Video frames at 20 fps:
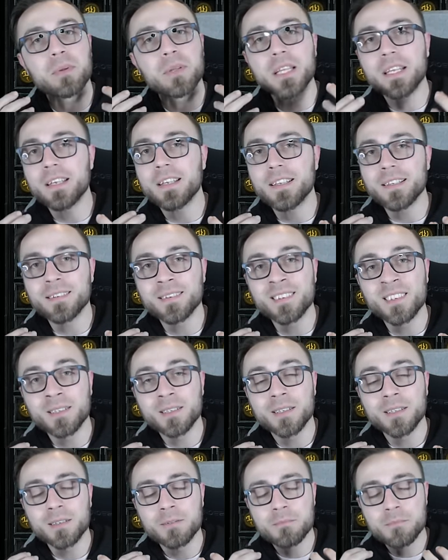
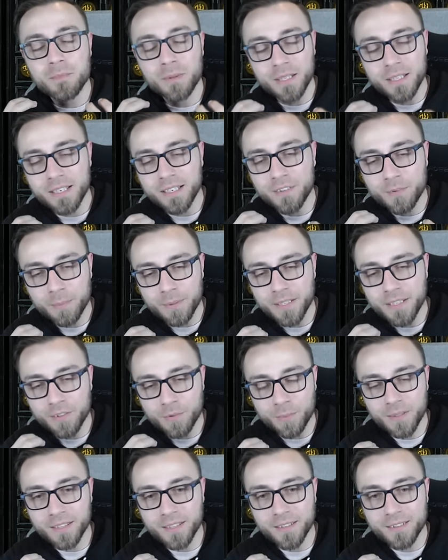Please, please,
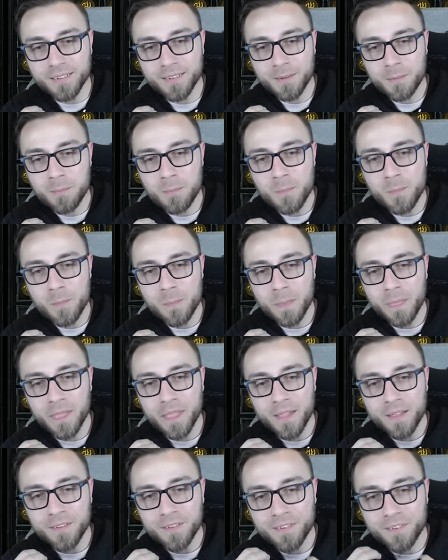please, please
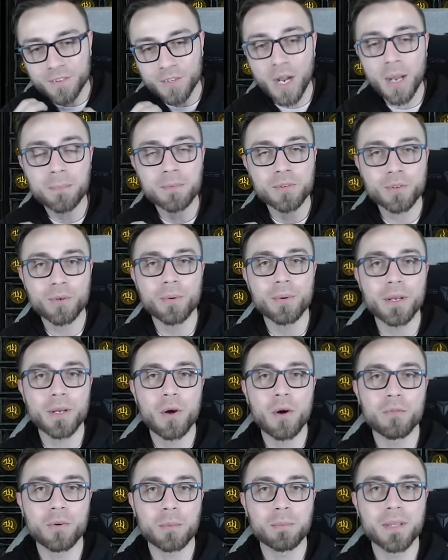stop screwing
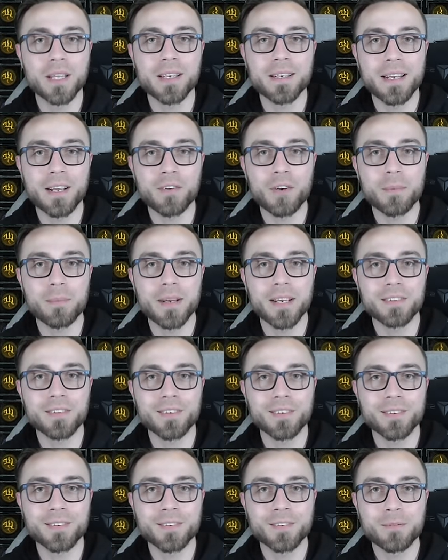over Blood
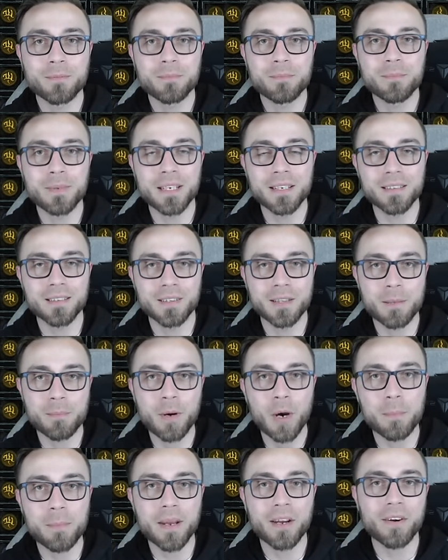Necromancers because the
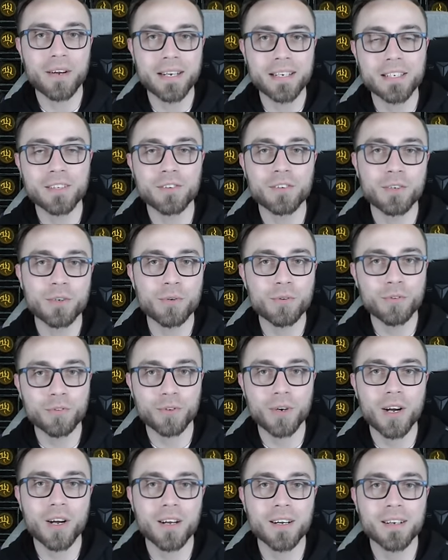Barbarian is too
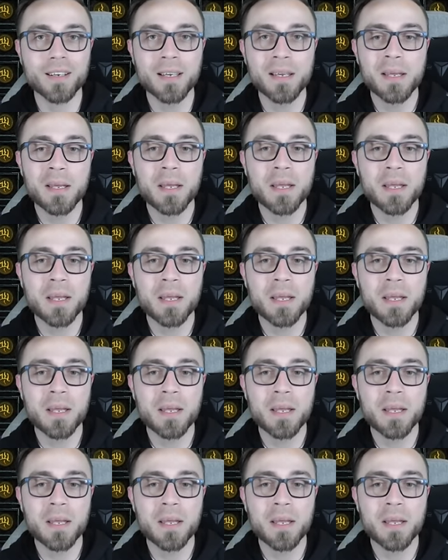strong.